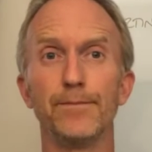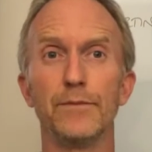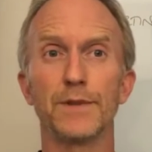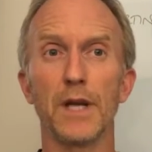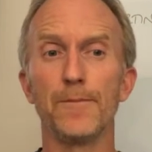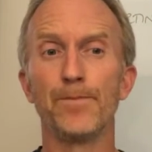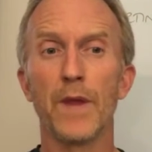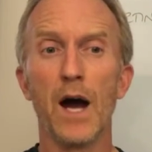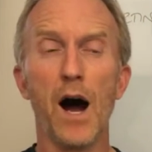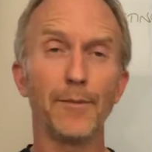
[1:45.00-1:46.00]
So
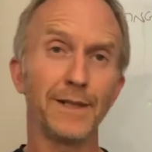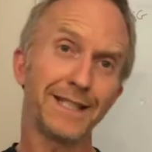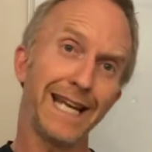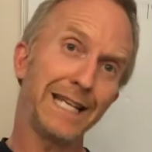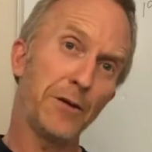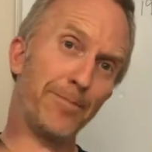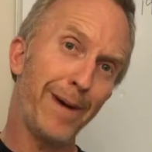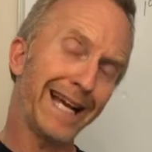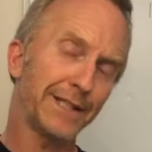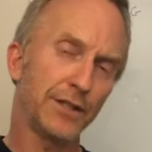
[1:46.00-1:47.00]
I'm going to take you
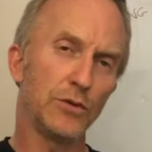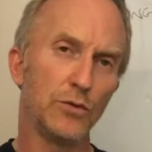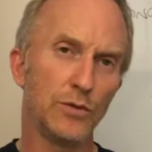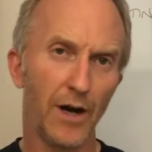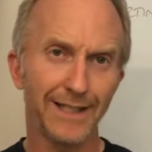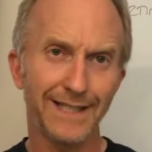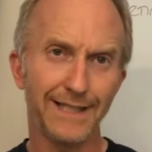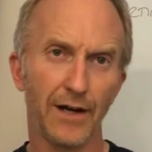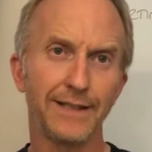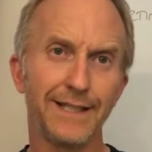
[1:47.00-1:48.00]
back to
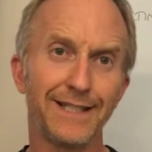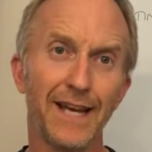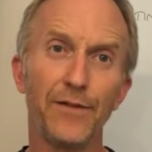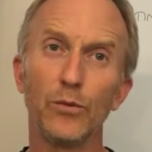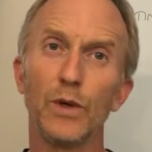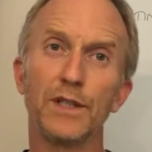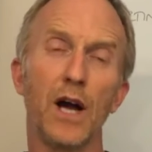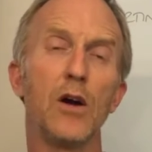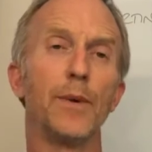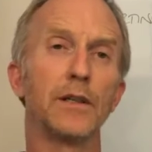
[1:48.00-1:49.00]
1997, which,
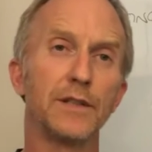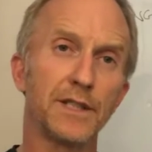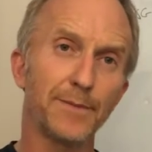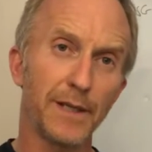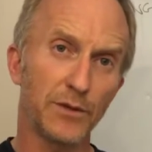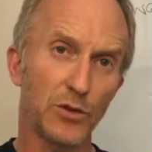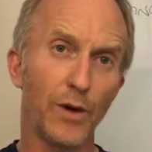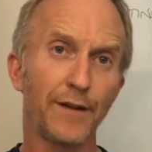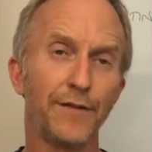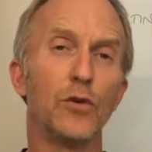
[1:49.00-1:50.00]
oh my goodness me, was
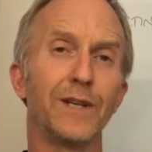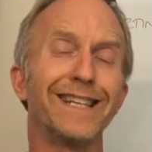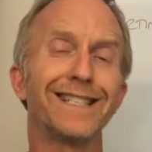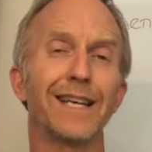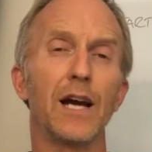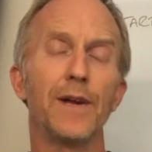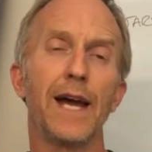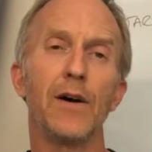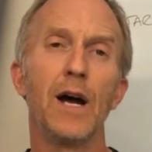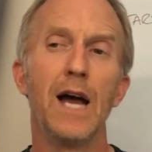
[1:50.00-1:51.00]
24 years ago
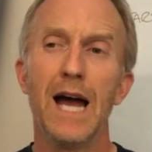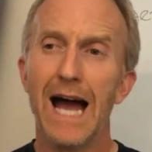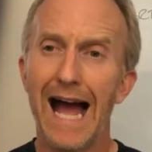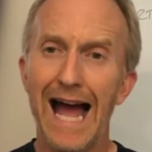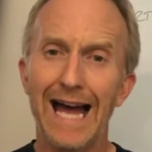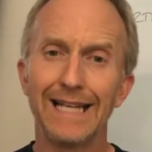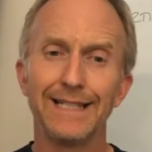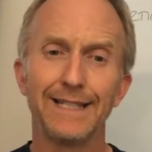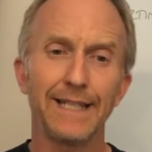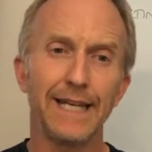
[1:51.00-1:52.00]
now.
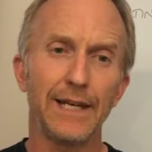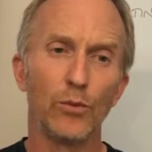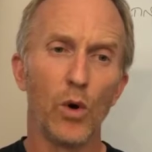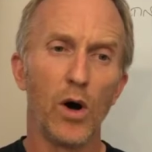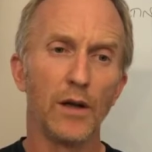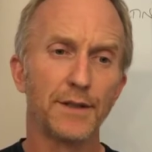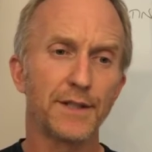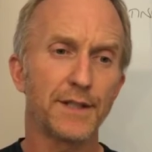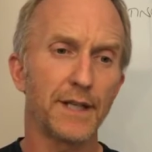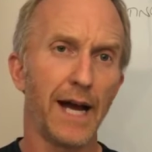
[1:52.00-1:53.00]
And it
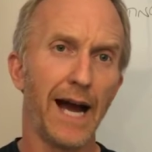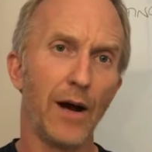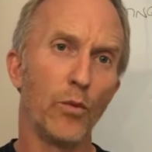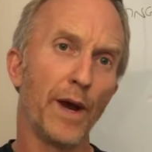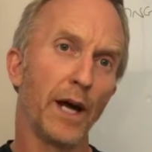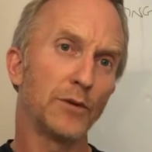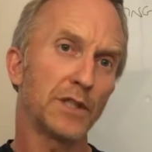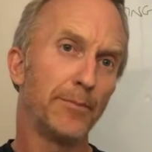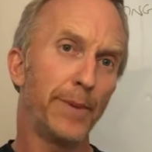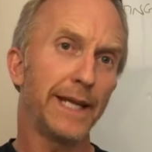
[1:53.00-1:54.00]
was when I was
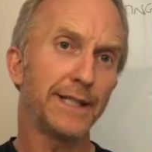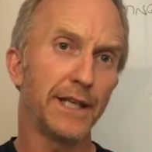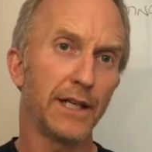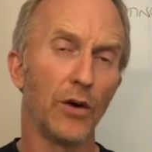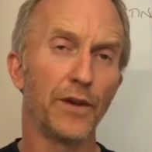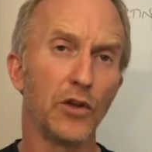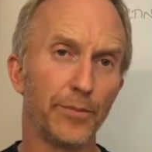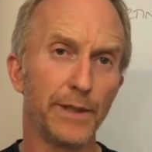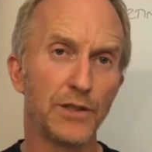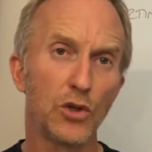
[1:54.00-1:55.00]
competing on the
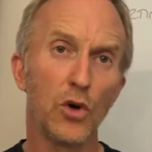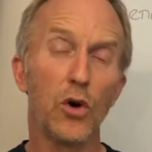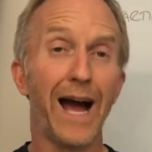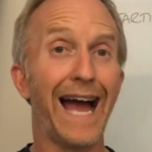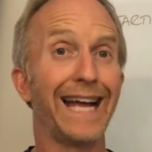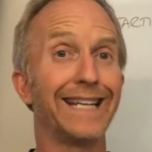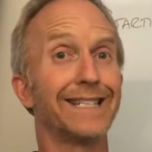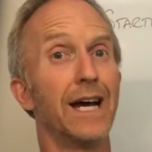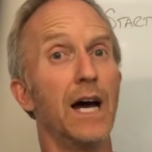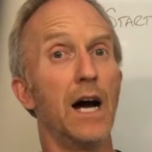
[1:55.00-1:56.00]
European Tour,
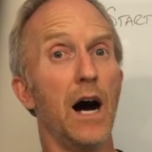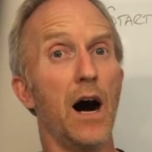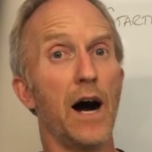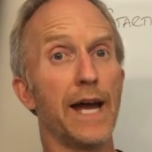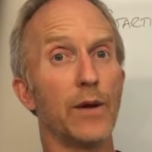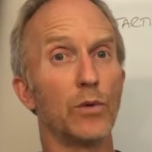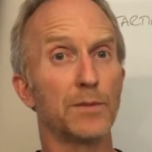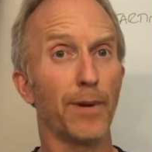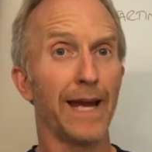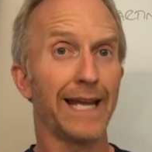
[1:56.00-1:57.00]
and I was
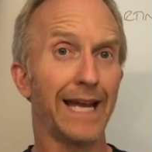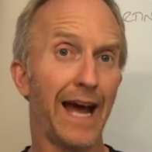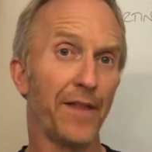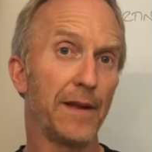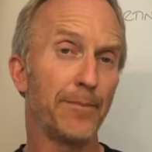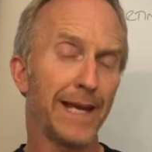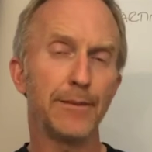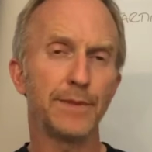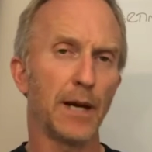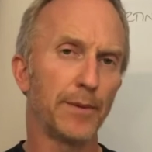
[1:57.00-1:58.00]
playing at the
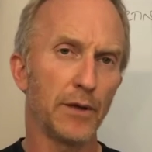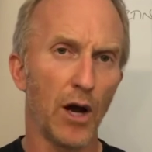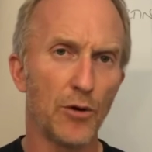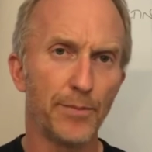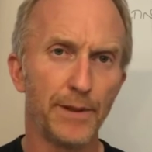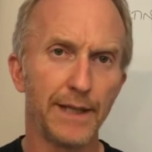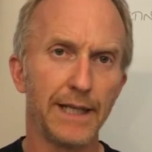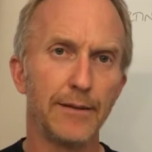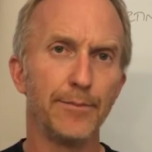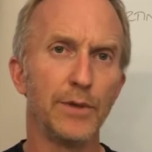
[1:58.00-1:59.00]
BMW Open
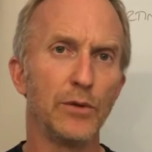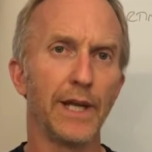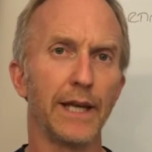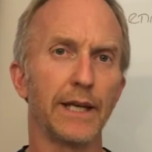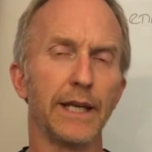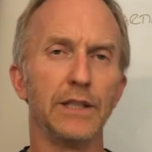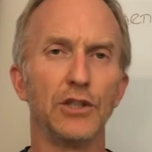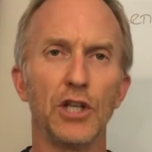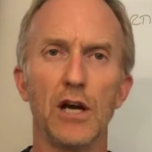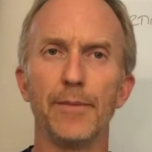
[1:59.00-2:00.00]
in Munich in
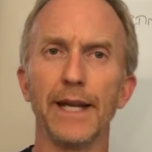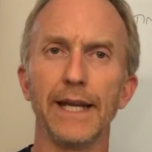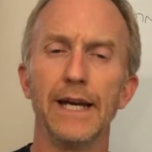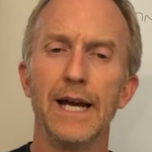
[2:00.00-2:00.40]
Germany.